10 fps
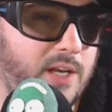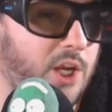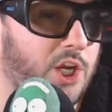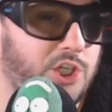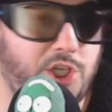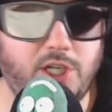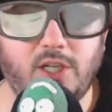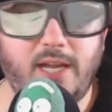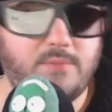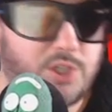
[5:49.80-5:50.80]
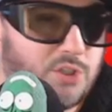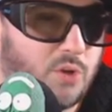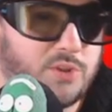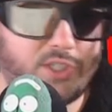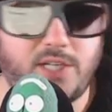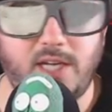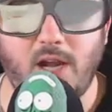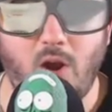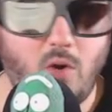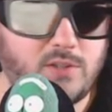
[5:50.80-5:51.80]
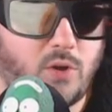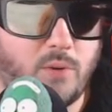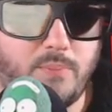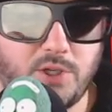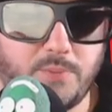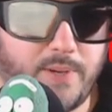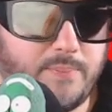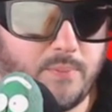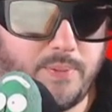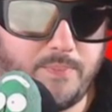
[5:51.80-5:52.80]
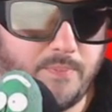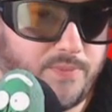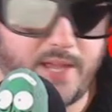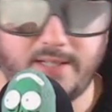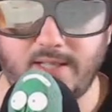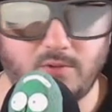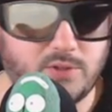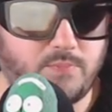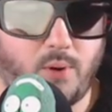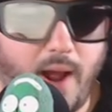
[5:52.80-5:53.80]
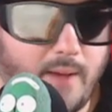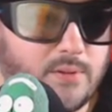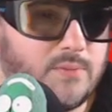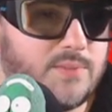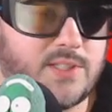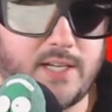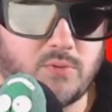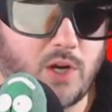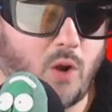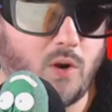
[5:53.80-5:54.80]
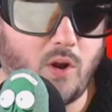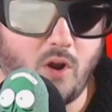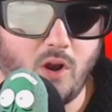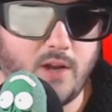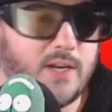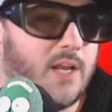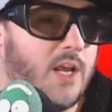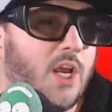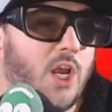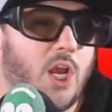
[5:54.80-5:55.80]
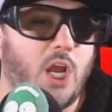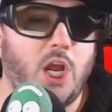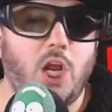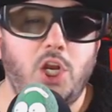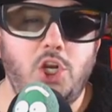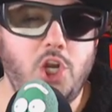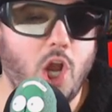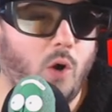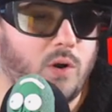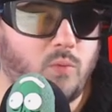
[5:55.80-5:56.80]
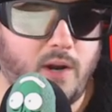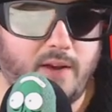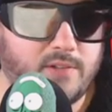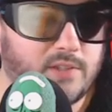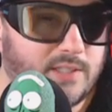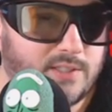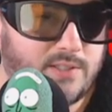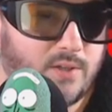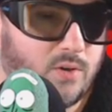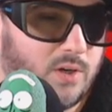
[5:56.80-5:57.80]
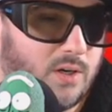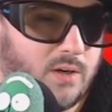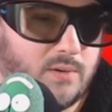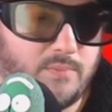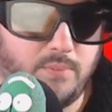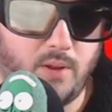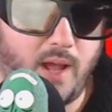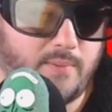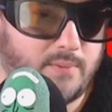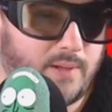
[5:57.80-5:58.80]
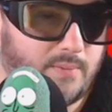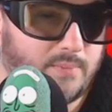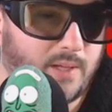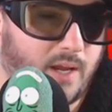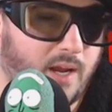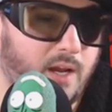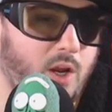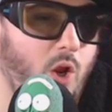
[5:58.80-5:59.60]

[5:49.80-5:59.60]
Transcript: She claims she told the CEO and told a bunch of people that there was problems, things were going on. No one would ever listen to her, blah blah blah blah blah.